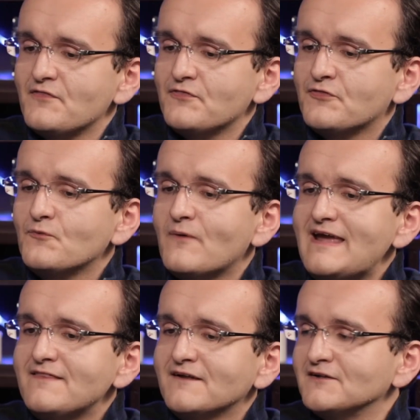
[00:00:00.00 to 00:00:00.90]
The
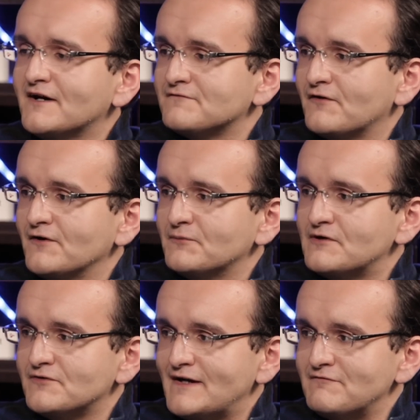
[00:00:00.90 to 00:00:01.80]
way that a lot of
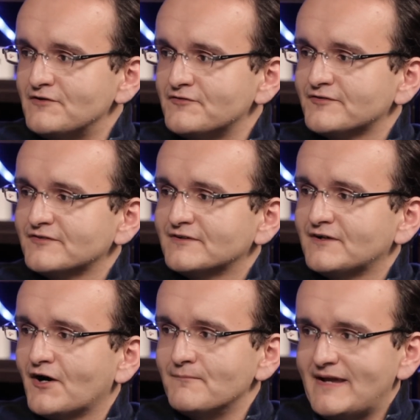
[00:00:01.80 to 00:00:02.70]
hardware drivers
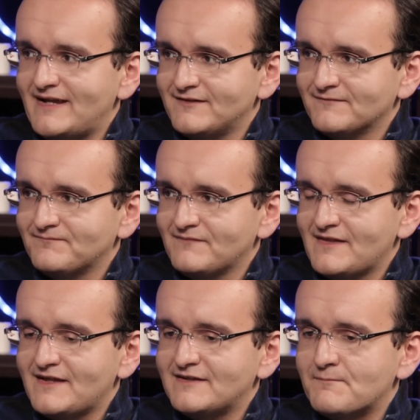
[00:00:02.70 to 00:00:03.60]
are made mm-hmm.
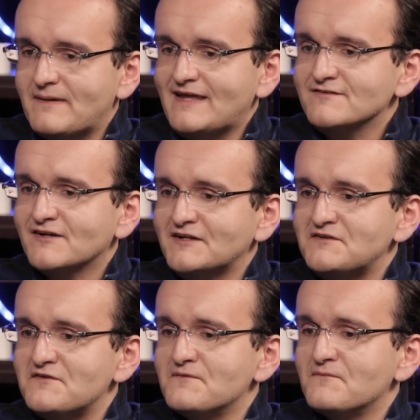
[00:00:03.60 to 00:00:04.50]
depends
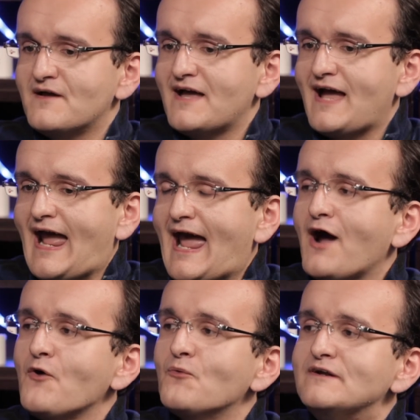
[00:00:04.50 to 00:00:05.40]
on
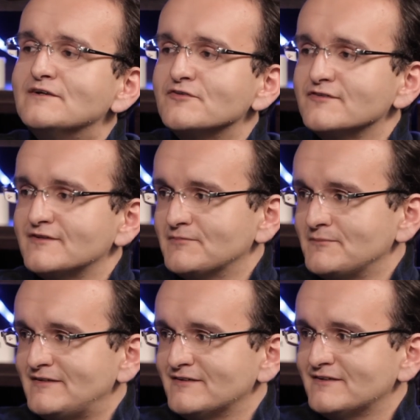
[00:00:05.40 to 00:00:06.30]
how Windows is
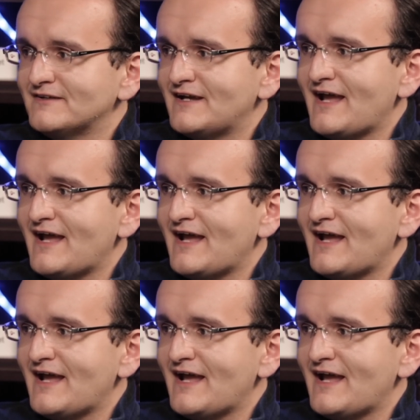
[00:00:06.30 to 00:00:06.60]
implemented.